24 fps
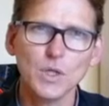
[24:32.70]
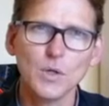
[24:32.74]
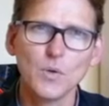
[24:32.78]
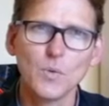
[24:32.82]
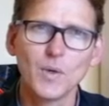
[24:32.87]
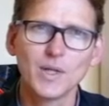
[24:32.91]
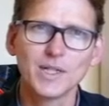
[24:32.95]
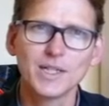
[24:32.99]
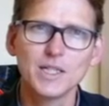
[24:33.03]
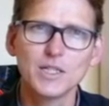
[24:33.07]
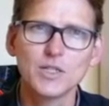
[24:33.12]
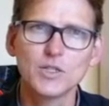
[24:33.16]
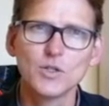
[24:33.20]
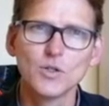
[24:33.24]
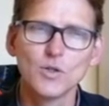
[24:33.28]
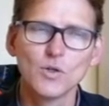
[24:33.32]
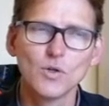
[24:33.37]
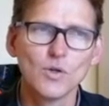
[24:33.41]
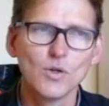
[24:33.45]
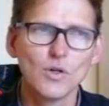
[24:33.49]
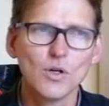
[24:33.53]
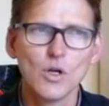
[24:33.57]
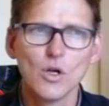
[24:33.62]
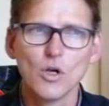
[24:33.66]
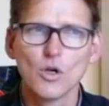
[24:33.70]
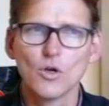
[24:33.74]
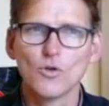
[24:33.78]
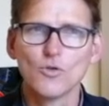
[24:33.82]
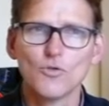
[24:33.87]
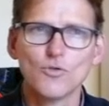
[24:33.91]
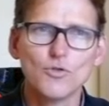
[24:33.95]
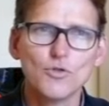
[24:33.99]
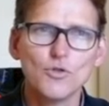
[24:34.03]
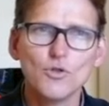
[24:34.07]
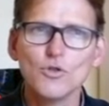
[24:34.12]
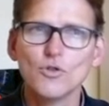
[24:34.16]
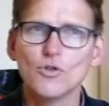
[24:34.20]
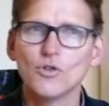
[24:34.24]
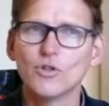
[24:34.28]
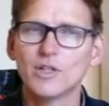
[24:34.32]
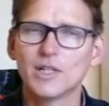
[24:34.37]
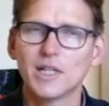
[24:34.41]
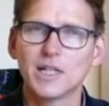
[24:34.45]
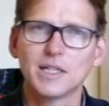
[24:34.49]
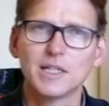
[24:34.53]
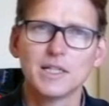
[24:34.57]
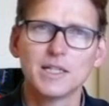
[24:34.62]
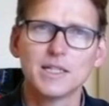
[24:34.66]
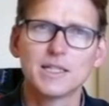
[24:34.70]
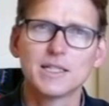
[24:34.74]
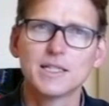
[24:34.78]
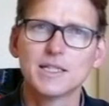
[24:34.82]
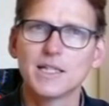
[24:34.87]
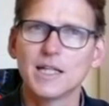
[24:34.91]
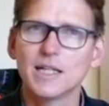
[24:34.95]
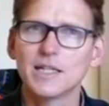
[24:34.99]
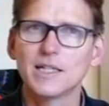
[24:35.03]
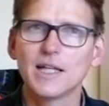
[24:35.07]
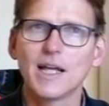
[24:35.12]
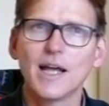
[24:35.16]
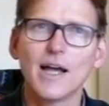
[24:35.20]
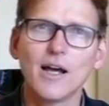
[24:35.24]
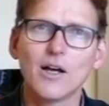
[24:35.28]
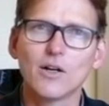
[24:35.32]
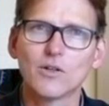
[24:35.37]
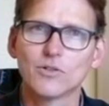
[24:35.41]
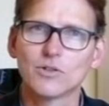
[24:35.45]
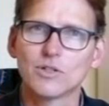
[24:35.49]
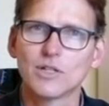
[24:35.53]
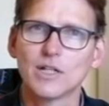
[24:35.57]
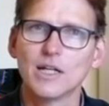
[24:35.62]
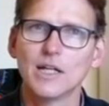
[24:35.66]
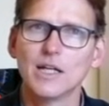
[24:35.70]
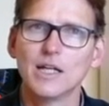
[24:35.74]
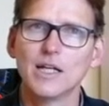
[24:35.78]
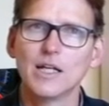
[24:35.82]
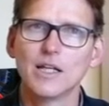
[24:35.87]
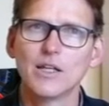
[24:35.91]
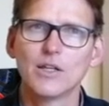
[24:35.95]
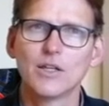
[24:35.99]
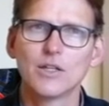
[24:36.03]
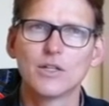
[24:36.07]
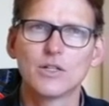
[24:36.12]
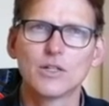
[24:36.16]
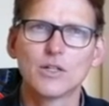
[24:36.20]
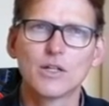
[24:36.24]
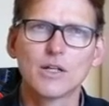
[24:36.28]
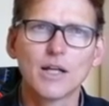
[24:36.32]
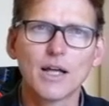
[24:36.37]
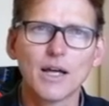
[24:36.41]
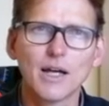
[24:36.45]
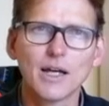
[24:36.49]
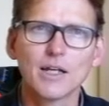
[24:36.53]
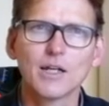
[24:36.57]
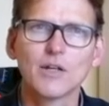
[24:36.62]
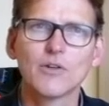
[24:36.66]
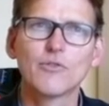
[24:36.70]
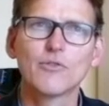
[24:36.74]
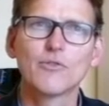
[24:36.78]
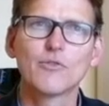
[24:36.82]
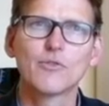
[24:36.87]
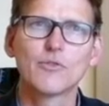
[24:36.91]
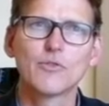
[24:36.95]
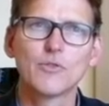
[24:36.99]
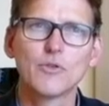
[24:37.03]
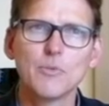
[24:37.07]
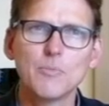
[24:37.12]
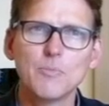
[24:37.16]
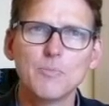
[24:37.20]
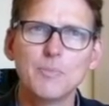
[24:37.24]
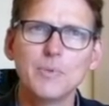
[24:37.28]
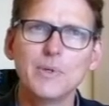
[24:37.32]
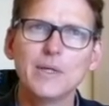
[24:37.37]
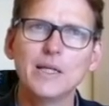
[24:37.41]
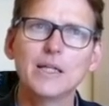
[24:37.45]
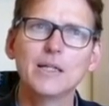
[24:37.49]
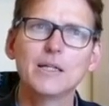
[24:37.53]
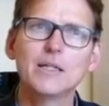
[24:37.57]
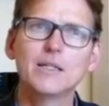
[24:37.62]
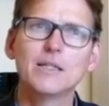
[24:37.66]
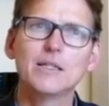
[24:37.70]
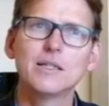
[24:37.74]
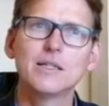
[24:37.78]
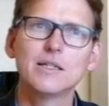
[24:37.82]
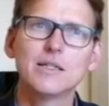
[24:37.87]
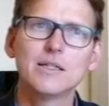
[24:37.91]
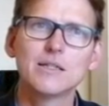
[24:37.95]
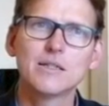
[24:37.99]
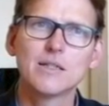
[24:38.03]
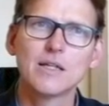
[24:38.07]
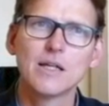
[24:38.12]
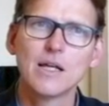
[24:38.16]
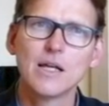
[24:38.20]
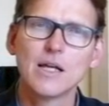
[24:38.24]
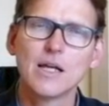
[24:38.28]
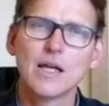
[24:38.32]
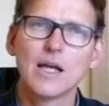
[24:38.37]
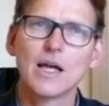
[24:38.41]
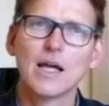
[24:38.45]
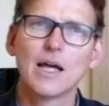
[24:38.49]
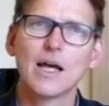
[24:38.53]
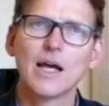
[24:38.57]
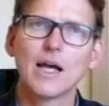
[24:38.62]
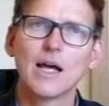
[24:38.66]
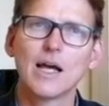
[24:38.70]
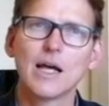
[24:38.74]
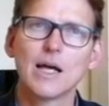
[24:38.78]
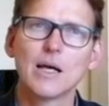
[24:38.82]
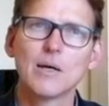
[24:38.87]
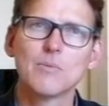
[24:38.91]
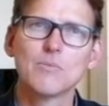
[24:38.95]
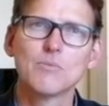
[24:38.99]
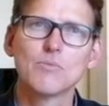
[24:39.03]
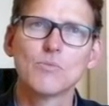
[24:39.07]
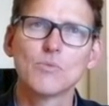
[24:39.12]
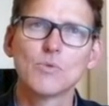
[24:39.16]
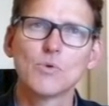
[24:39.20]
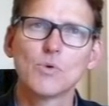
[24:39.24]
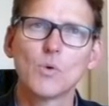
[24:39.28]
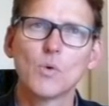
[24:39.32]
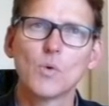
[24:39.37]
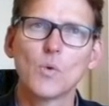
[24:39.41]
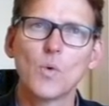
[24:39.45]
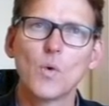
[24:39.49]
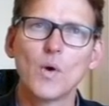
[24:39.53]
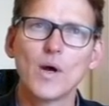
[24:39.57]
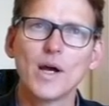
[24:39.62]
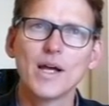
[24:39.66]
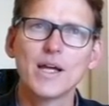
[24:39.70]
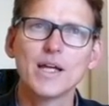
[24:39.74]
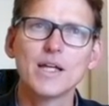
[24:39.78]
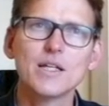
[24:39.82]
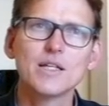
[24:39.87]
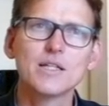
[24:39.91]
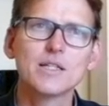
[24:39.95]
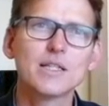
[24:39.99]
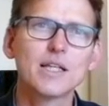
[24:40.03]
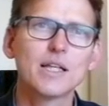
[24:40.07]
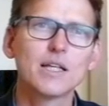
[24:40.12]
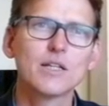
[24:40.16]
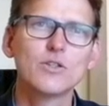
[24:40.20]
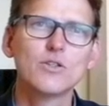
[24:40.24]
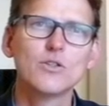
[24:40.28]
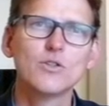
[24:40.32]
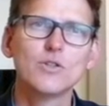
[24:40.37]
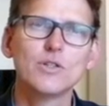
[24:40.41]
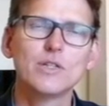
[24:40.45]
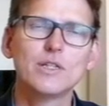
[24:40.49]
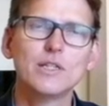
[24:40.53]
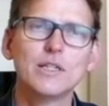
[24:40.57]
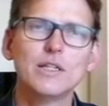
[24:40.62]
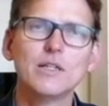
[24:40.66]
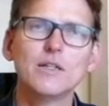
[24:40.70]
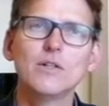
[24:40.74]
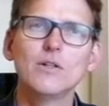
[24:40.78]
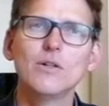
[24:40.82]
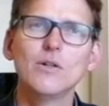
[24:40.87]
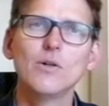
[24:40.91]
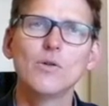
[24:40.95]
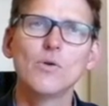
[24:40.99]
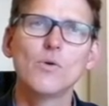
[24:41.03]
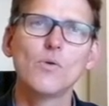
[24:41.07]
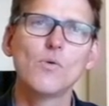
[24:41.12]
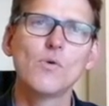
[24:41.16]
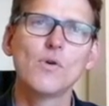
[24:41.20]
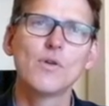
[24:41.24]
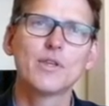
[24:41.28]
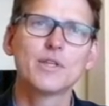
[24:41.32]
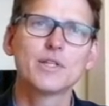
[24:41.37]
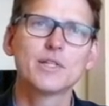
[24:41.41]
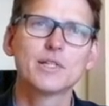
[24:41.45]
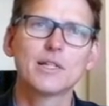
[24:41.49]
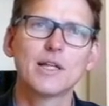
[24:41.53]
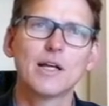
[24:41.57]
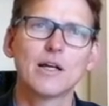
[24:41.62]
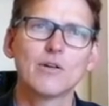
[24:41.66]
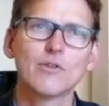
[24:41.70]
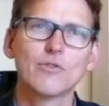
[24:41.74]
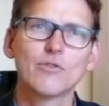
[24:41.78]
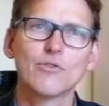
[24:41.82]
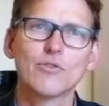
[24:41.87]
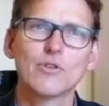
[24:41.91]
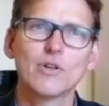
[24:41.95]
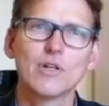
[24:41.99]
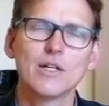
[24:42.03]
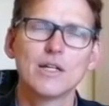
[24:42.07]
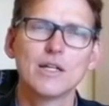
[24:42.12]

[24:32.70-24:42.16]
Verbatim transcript: What is your route that is set out, that kind of repeated um, ways that you deal with stuff?